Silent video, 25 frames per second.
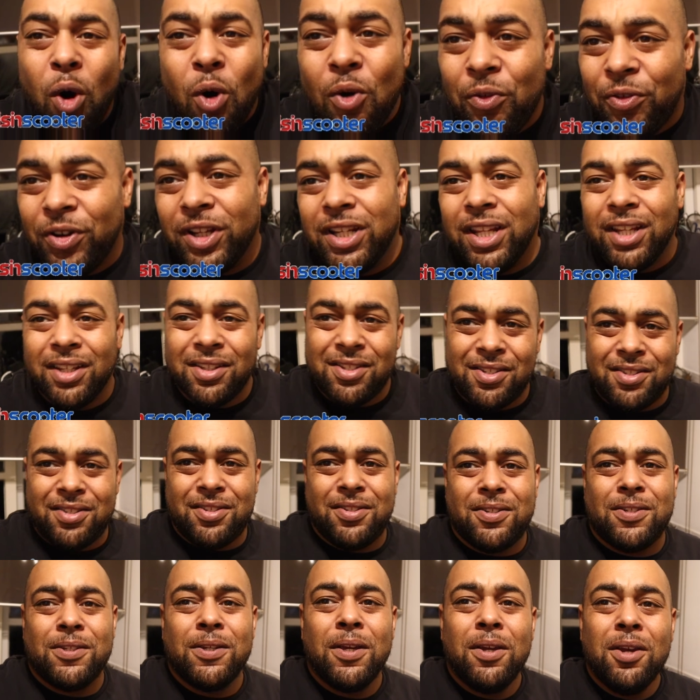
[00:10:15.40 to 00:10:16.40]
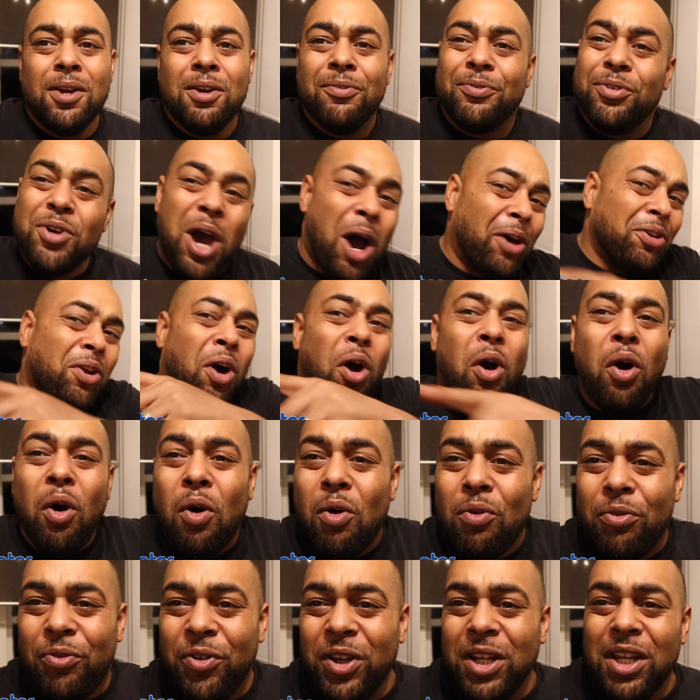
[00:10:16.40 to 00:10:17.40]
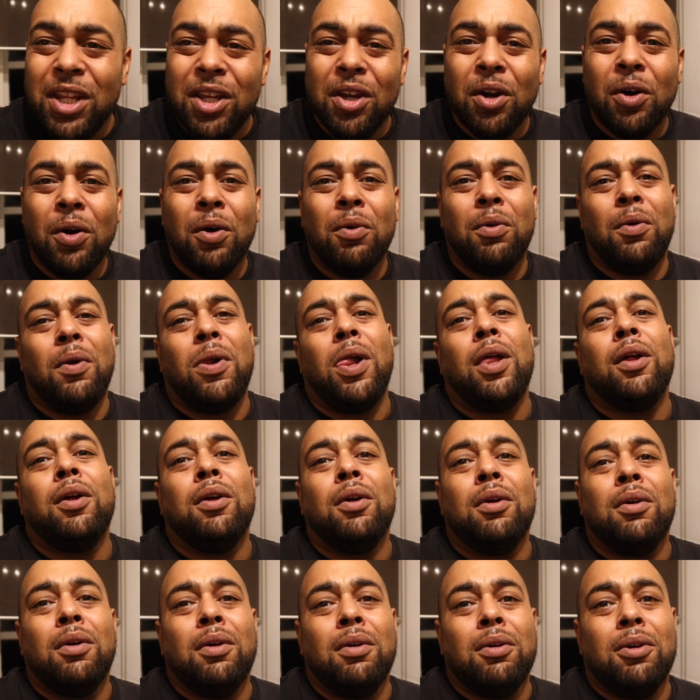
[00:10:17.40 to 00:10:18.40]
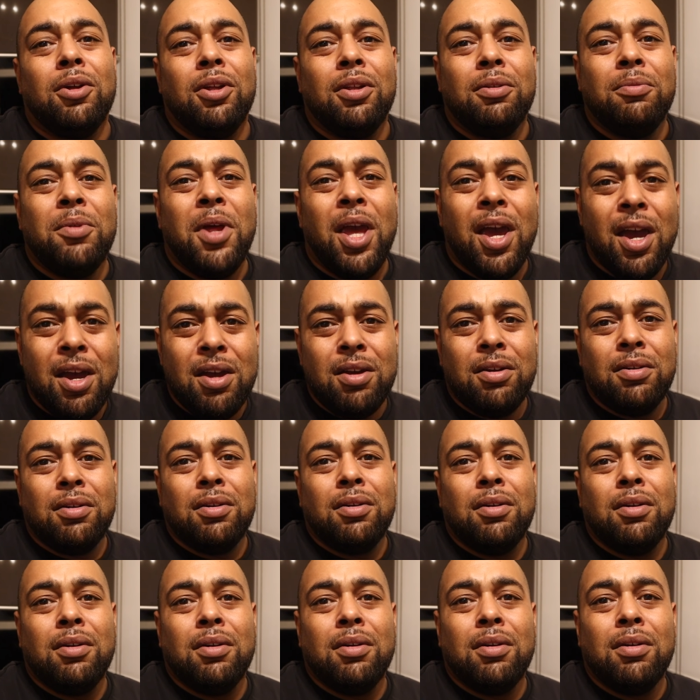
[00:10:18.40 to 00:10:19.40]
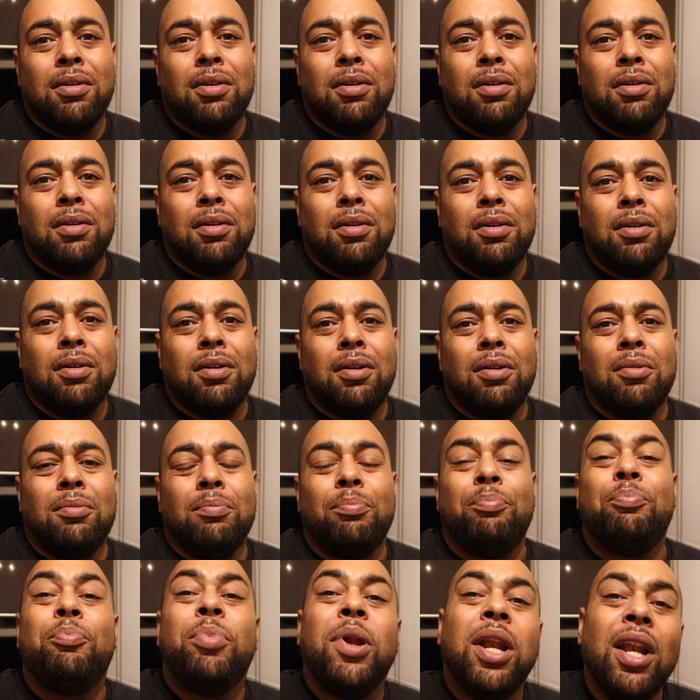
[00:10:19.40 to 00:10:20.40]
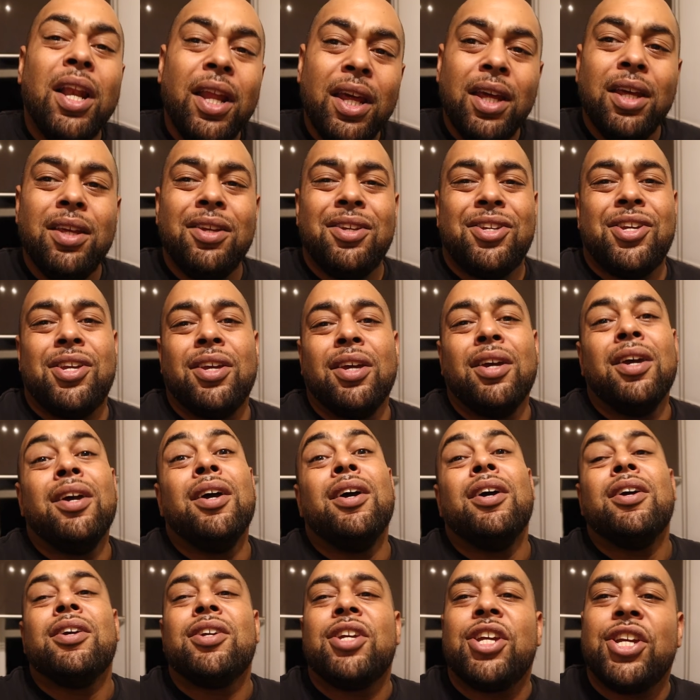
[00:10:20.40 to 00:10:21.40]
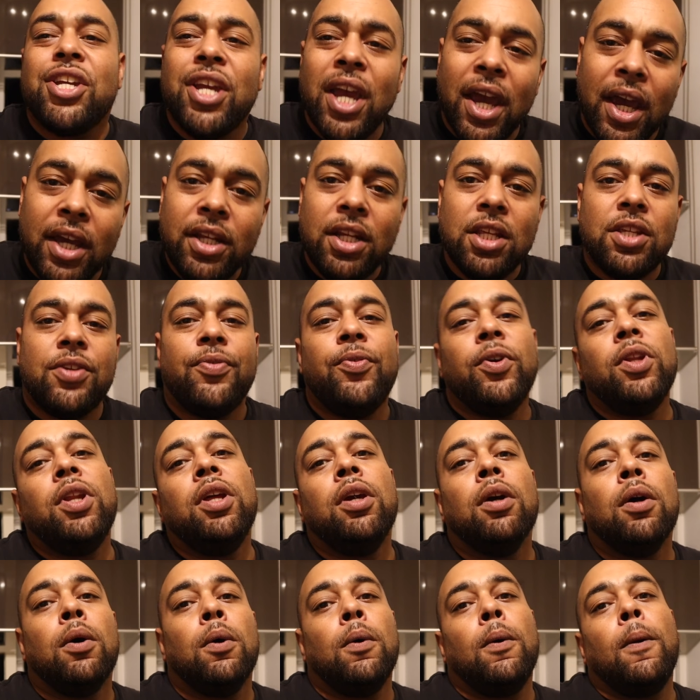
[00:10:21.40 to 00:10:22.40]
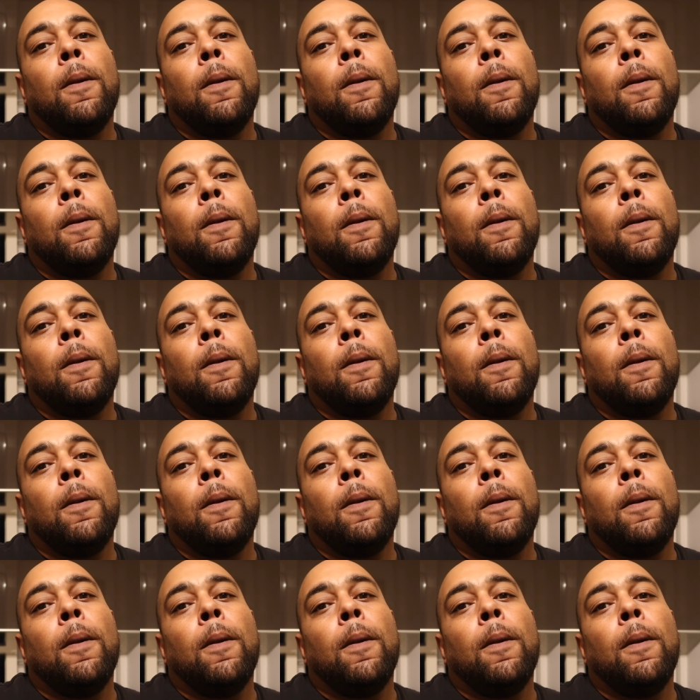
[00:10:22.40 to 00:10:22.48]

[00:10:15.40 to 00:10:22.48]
over this throughout the whole video. Yeah? Please, share this video.